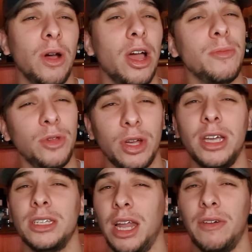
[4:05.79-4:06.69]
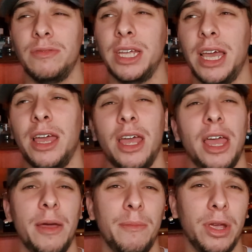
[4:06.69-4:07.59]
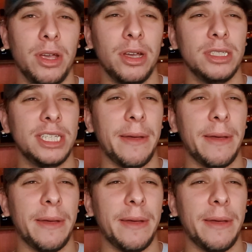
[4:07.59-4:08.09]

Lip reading: I hope you guys loved it because the